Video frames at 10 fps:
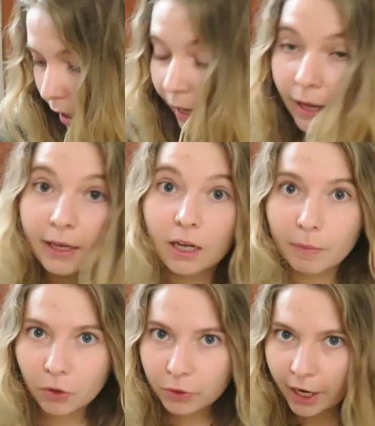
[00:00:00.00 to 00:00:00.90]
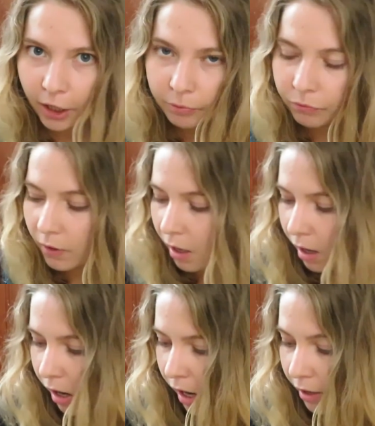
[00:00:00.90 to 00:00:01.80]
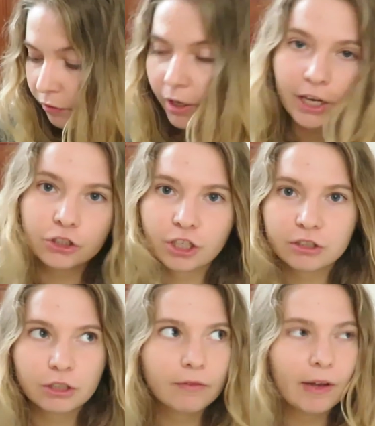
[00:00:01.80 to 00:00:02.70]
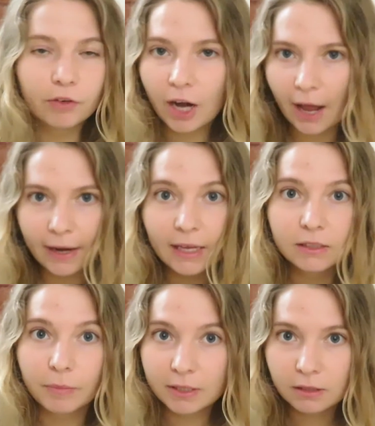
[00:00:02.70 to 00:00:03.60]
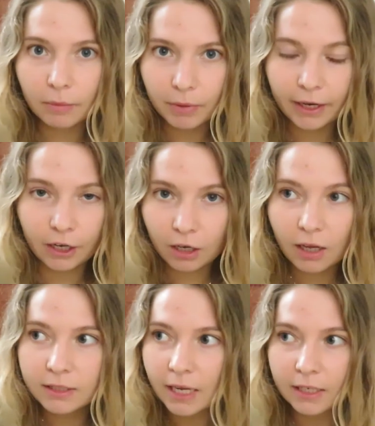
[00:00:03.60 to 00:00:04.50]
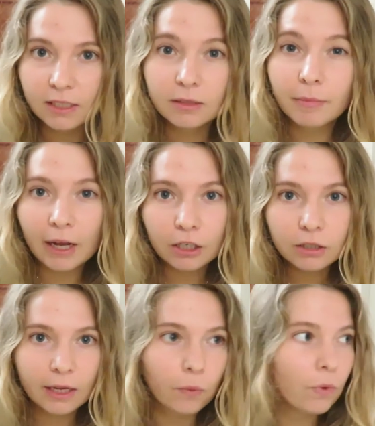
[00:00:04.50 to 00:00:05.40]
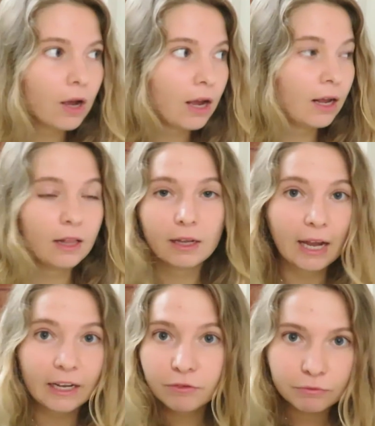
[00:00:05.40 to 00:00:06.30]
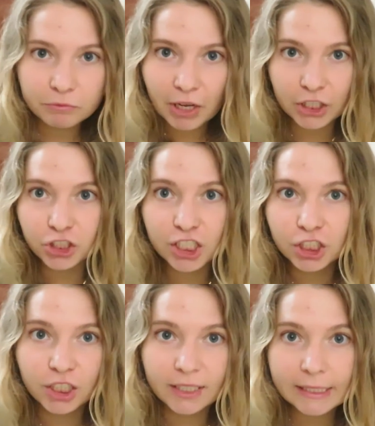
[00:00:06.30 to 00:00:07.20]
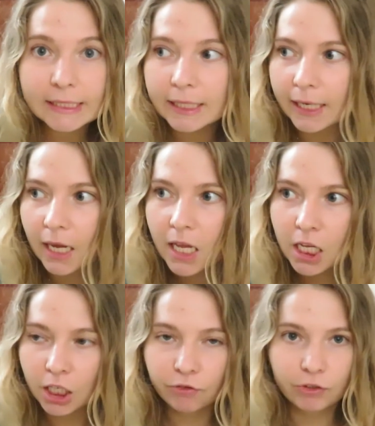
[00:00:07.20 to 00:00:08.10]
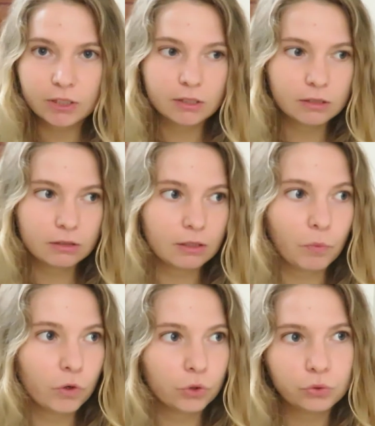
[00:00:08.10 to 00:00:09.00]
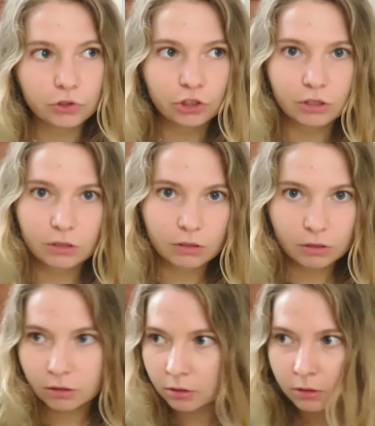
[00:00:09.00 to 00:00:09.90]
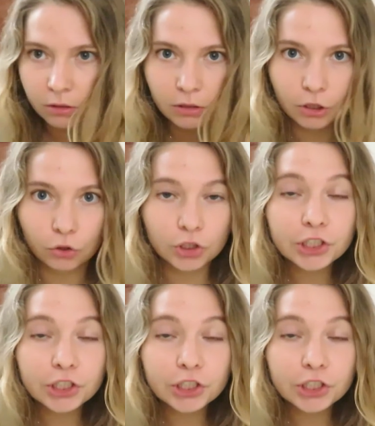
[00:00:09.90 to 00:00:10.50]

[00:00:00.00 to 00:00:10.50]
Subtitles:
I cut my own hair. Every hairdresser I've ever had has messed up a haircut, and it doesn't matter like what kind of hairdresser it is. Like if it's someone who's just, you know,